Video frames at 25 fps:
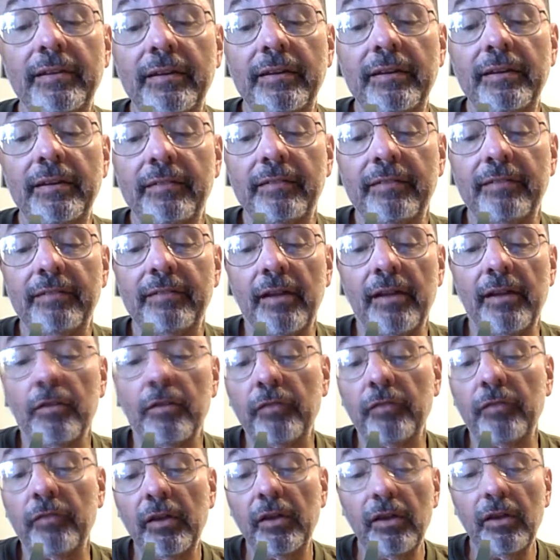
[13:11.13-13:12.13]
itself
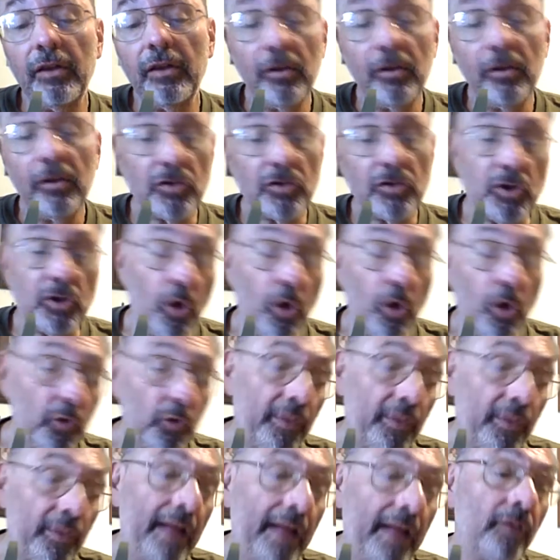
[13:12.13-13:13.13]
slows
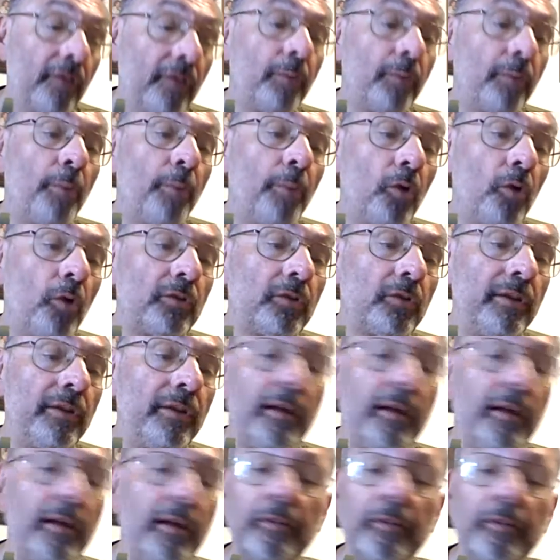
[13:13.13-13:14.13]
down the bolt
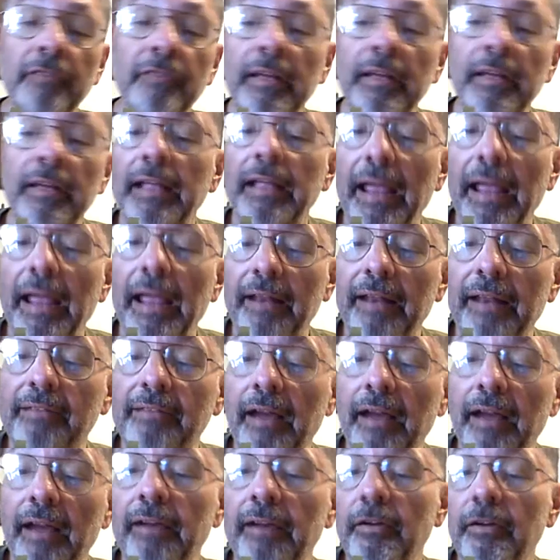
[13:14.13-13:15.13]
enough, and it's
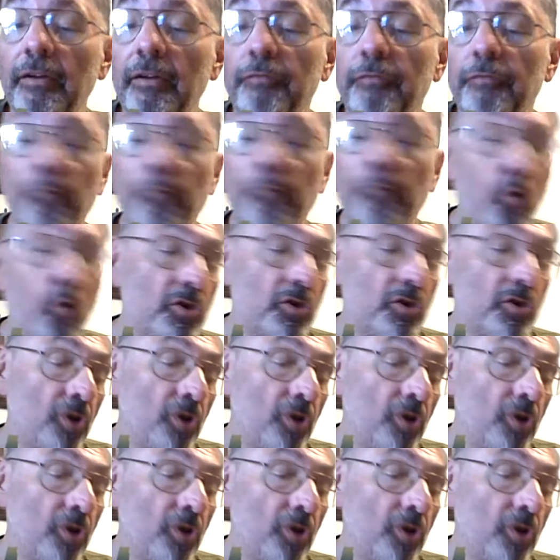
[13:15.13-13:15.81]
got enough force to